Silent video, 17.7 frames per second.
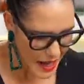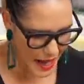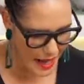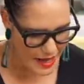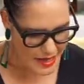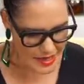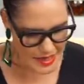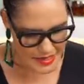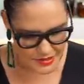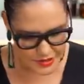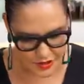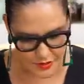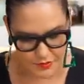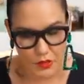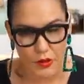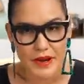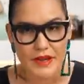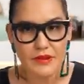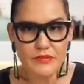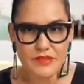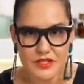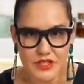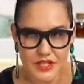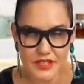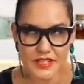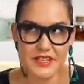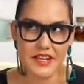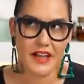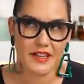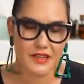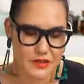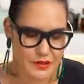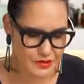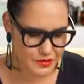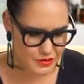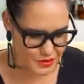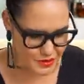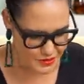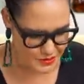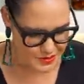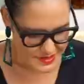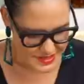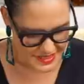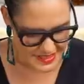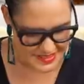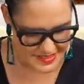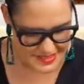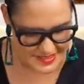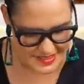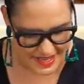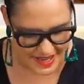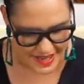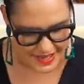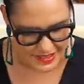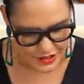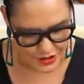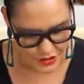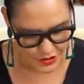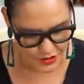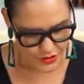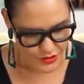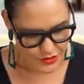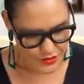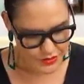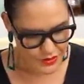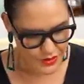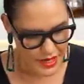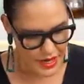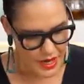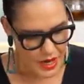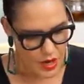Uh, so the point with the chili garlic oil noodles is that you